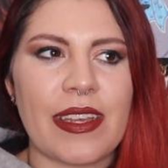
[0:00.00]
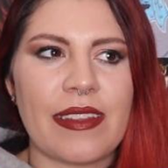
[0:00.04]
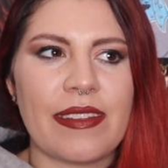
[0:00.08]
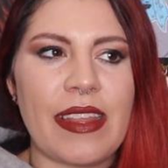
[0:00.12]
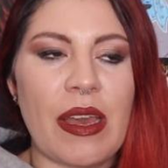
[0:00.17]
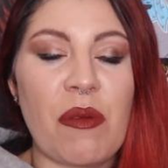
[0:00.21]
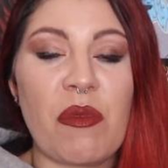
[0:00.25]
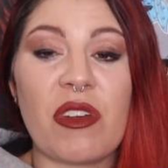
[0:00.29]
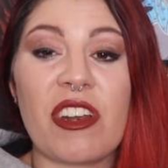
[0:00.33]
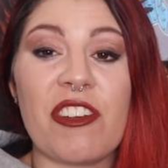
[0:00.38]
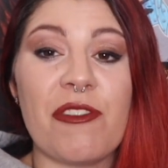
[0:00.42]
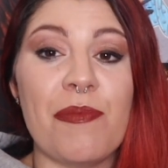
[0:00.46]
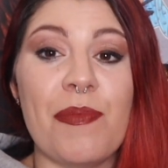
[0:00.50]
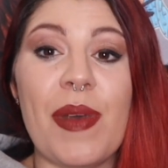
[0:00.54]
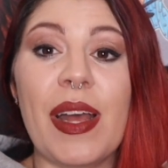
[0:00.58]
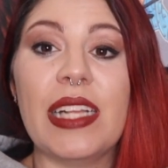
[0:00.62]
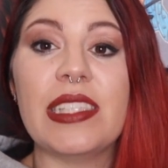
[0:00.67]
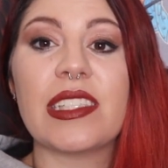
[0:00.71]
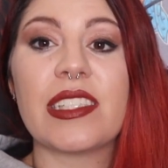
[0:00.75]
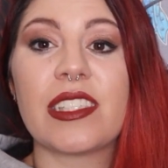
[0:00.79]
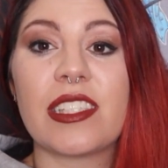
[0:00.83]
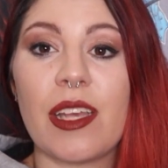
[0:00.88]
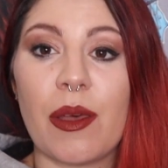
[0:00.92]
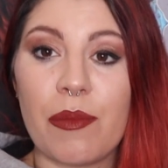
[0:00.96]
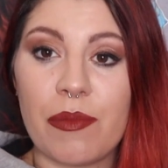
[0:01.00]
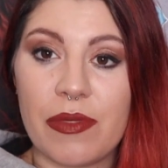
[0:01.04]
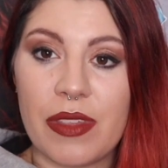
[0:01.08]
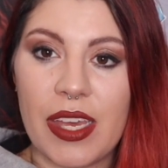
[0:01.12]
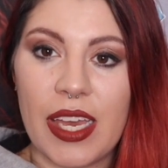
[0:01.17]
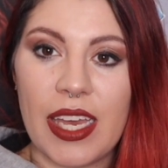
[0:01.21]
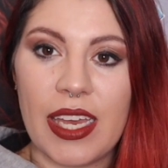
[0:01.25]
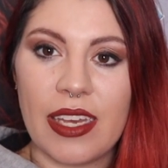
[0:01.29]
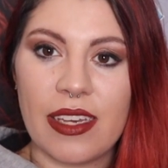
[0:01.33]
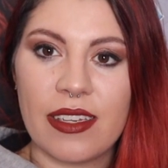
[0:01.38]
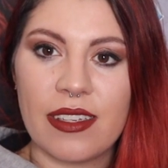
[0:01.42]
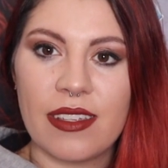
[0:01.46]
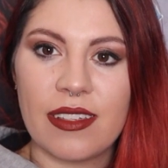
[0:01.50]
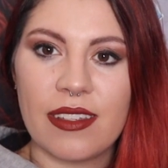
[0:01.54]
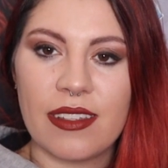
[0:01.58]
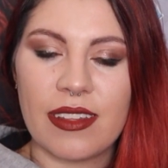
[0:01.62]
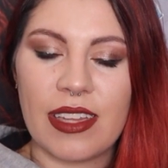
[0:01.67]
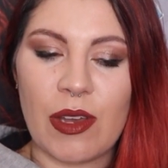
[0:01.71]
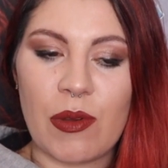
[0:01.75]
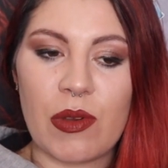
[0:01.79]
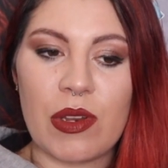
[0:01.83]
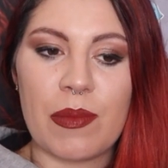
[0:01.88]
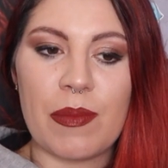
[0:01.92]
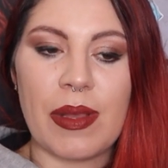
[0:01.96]
they would have meant something.
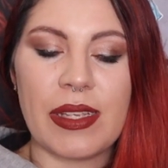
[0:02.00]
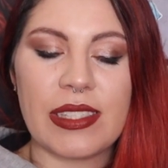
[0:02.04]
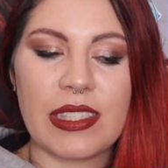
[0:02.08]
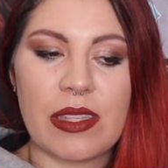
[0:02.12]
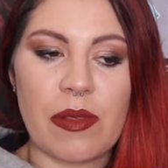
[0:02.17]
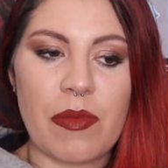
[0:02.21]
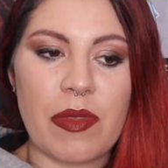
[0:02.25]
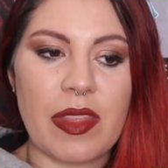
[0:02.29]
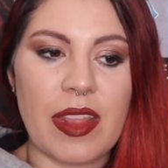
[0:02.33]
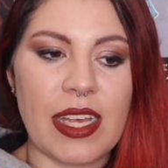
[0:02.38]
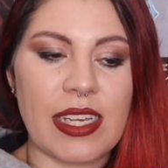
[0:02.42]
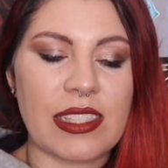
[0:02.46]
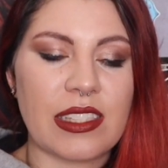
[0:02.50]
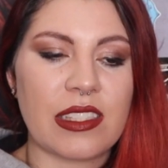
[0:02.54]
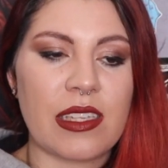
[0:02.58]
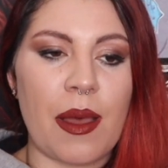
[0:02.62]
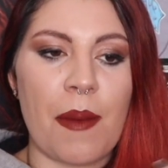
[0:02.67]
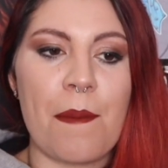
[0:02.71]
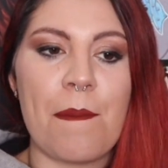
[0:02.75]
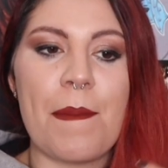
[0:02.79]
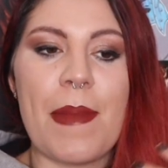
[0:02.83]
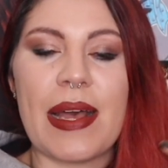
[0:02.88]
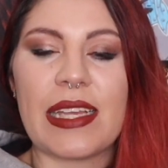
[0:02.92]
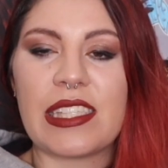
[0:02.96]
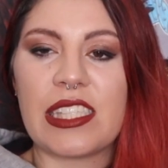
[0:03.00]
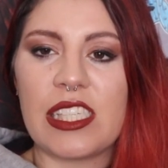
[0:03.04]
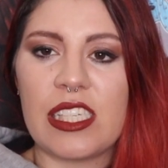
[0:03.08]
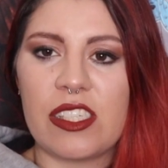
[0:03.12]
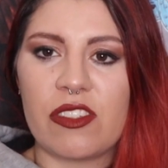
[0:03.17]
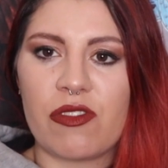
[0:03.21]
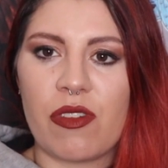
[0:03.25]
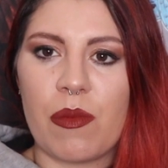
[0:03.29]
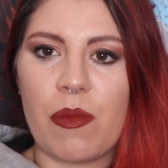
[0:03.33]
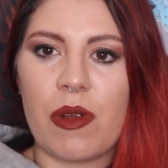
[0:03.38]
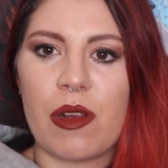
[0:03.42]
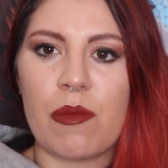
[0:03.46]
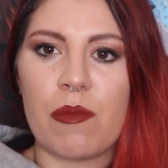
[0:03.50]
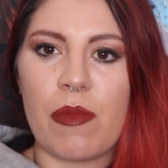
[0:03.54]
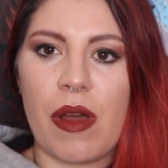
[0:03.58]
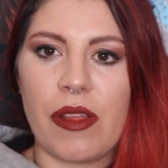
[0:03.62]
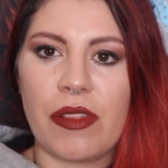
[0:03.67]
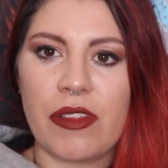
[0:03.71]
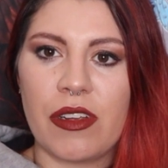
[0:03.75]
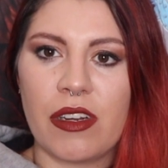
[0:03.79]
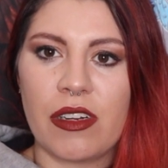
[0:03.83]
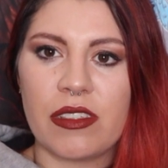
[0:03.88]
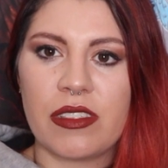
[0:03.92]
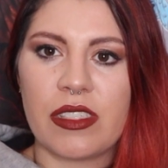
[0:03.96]
They would have meant something like some message from her
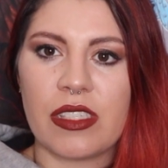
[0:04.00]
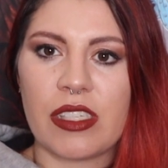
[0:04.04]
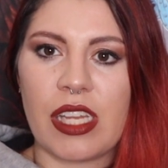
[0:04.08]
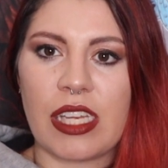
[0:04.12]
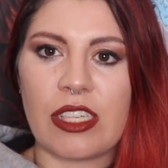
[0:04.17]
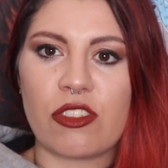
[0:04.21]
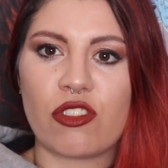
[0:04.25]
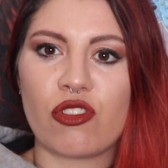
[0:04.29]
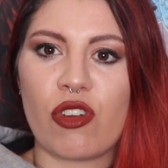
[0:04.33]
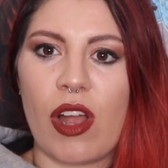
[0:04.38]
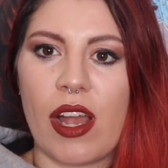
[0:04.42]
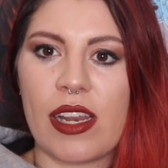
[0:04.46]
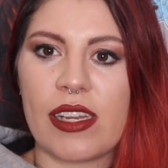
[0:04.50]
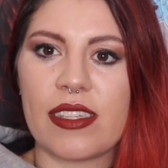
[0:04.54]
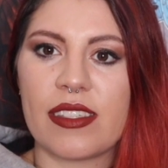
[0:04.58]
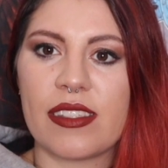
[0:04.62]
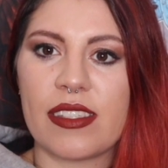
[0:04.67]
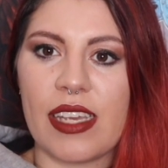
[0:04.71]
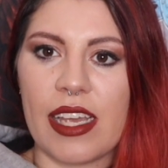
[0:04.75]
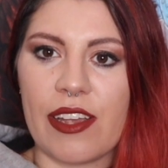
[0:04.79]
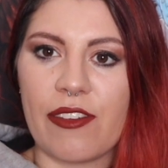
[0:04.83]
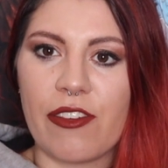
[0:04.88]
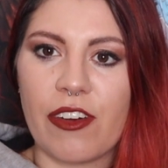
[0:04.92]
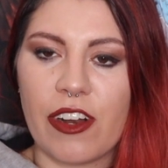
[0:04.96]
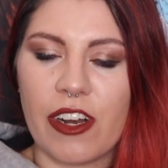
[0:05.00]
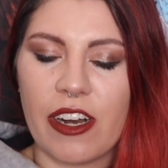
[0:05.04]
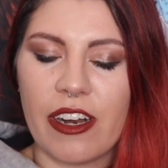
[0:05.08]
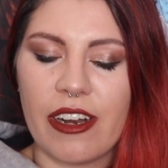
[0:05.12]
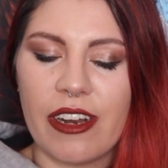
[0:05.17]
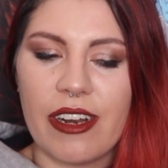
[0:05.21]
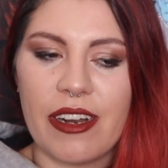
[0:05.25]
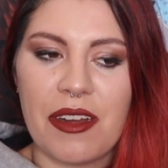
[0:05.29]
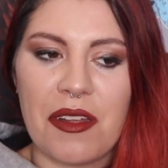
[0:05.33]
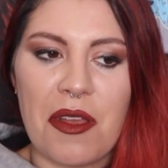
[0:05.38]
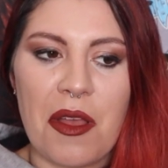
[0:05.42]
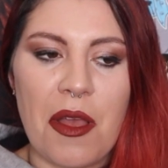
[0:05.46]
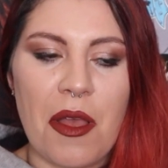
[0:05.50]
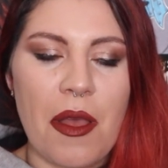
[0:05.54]
mother to like try to save her.